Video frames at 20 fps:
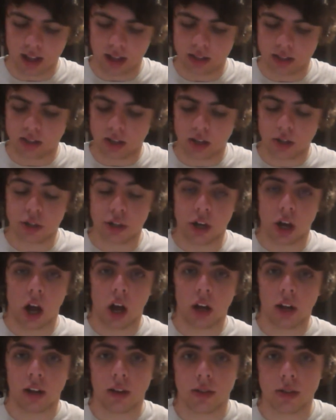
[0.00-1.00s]
Sergeant
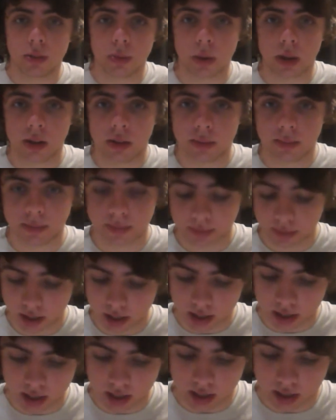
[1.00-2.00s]
Harker as well,
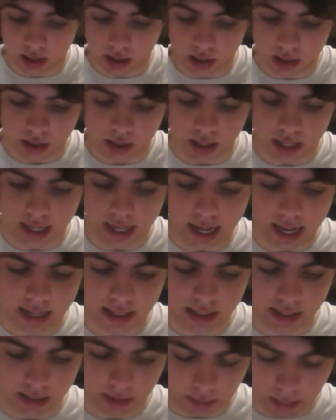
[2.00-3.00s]
so he
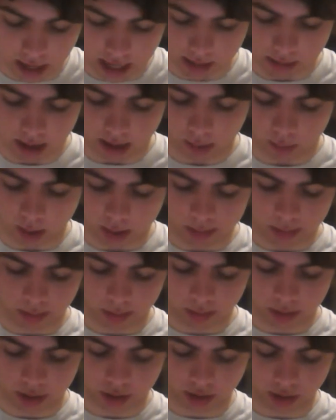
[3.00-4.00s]
has his payback
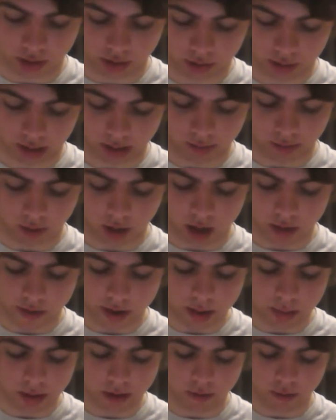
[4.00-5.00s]
weapon, which is strength 5
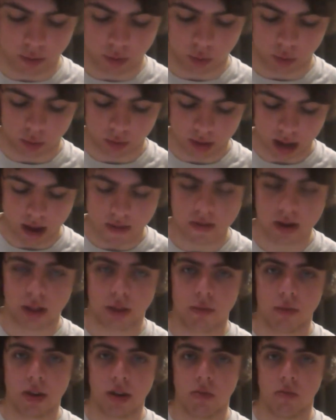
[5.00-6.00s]
AP4, heavy
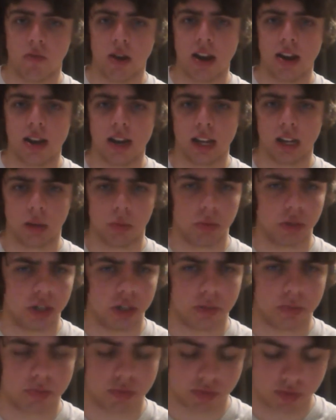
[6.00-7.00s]
3 rending, which
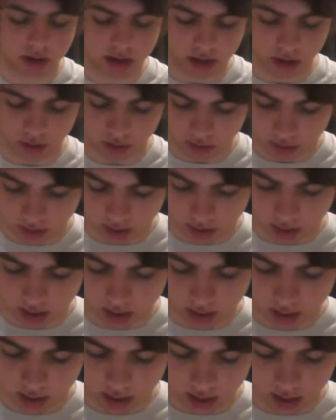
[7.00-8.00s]
is pretty good.
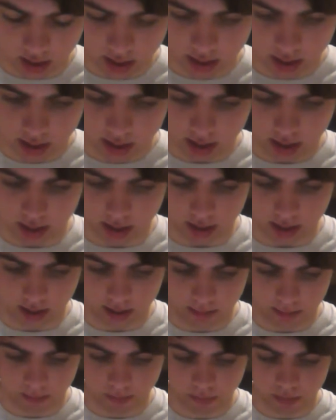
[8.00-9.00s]

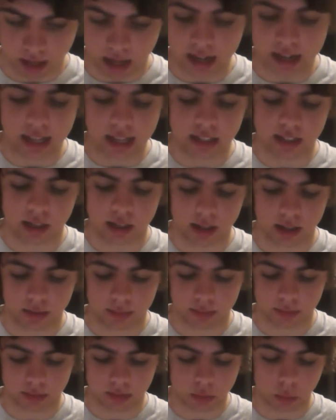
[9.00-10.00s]
And he has
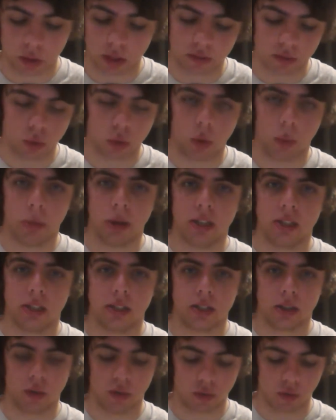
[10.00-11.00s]
they've all got ballistic
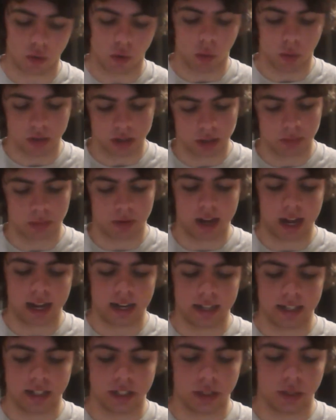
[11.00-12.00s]
skill 4, which is pretty
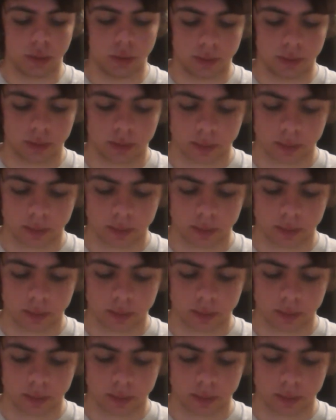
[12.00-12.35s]
handy too.